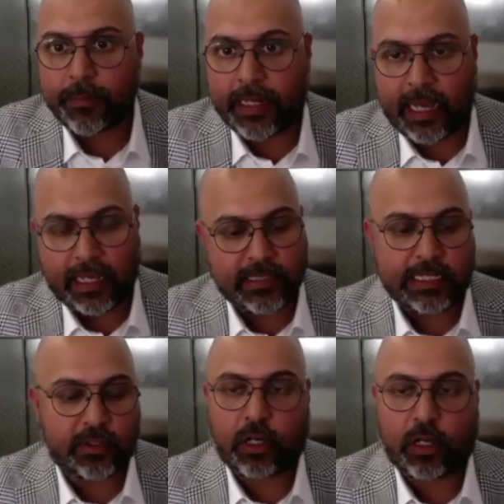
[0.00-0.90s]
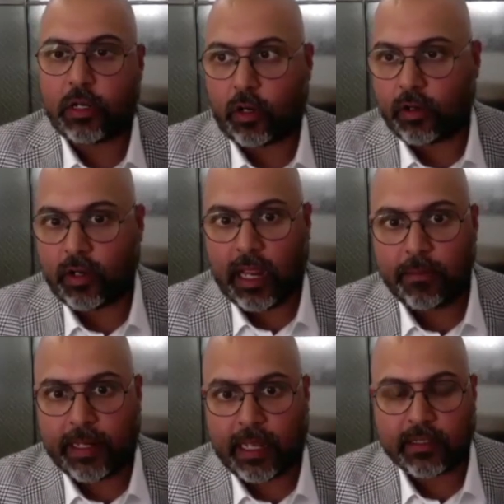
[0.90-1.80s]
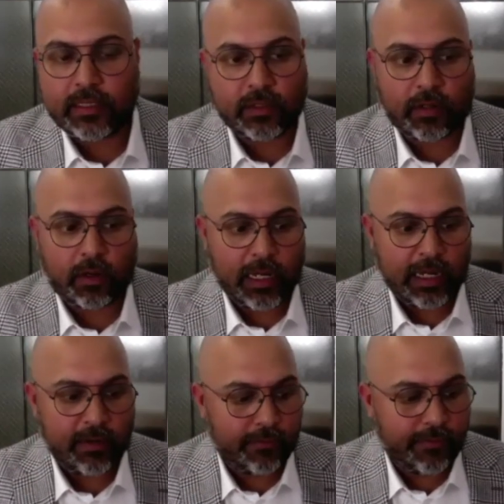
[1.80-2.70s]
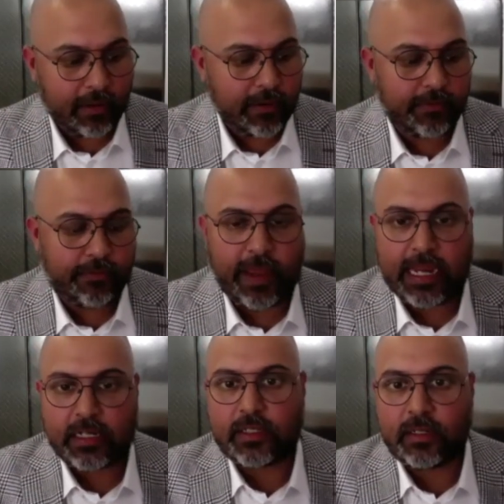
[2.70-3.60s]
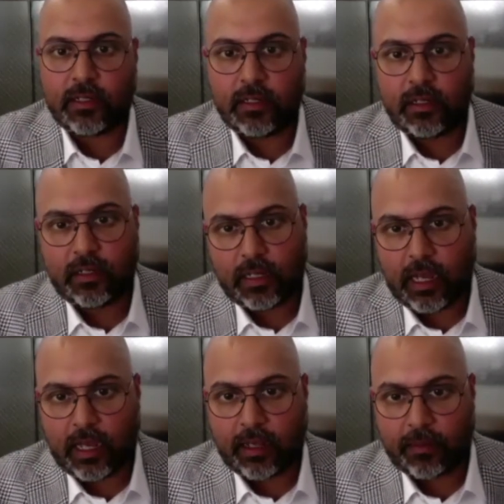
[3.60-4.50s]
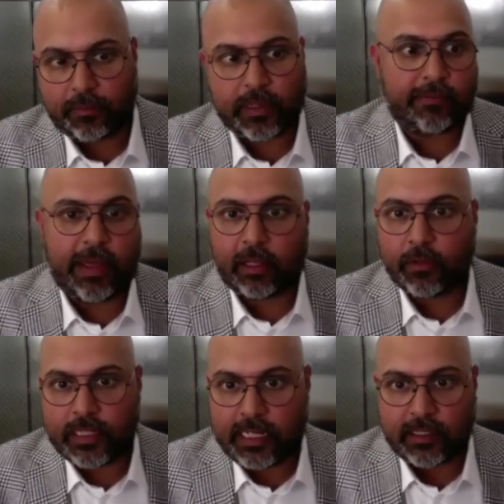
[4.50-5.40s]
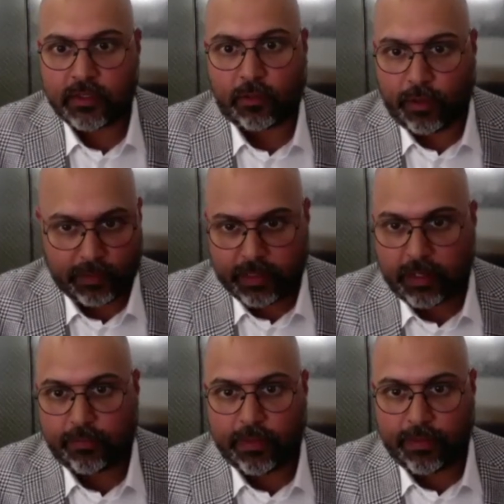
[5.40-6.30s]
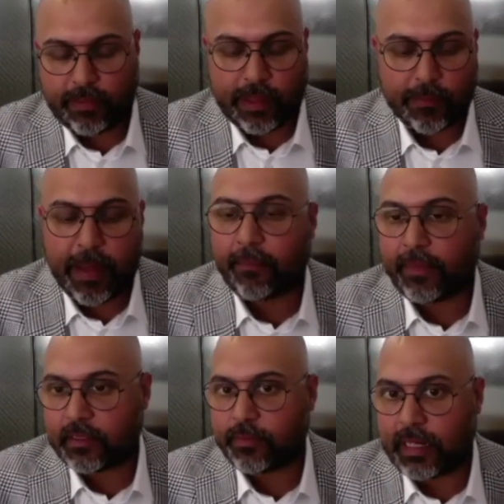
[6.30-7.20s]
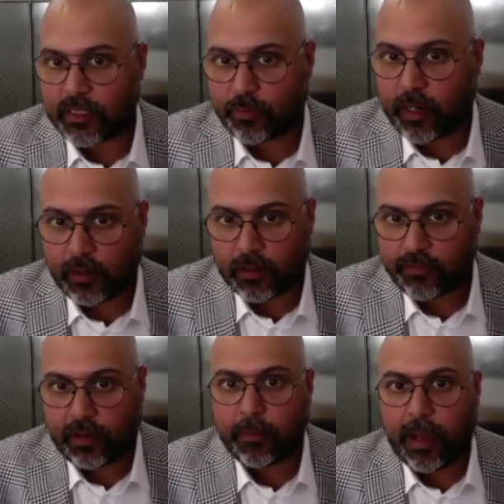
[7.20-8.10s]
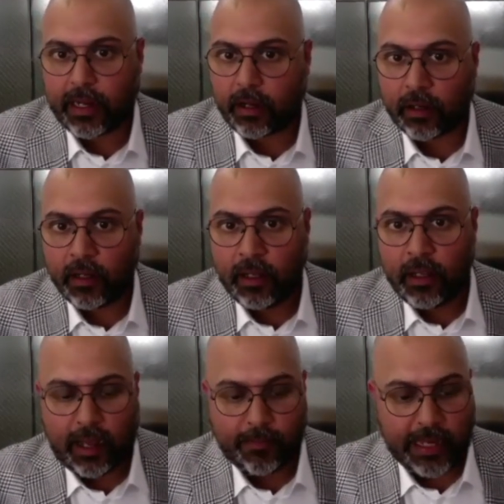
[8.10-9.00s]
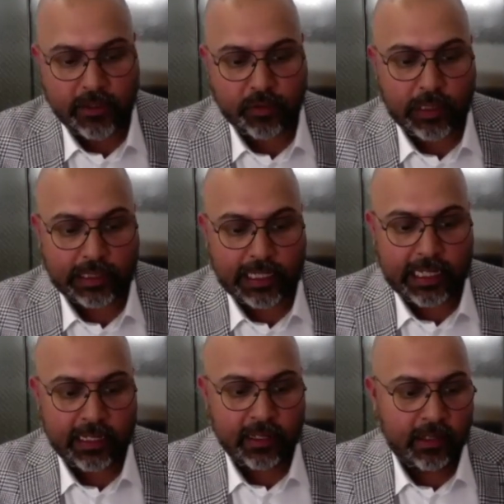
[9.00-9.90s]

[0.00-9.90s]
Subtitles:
because these are inert and because these are in a very faint kind of LOD, so you know the amount that's being sprayed on is very minor. That's really